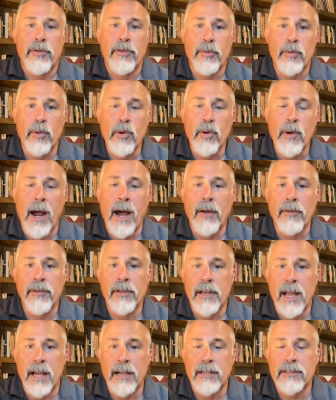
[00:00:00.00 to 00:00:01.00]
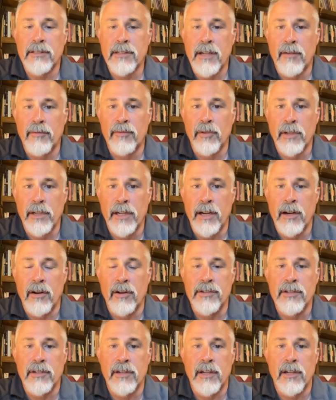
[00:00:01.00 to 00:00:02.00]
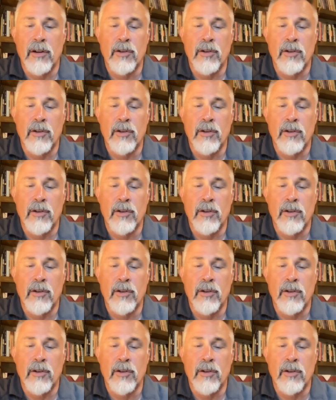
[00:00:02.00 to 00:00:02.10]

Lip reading: throughout the next several years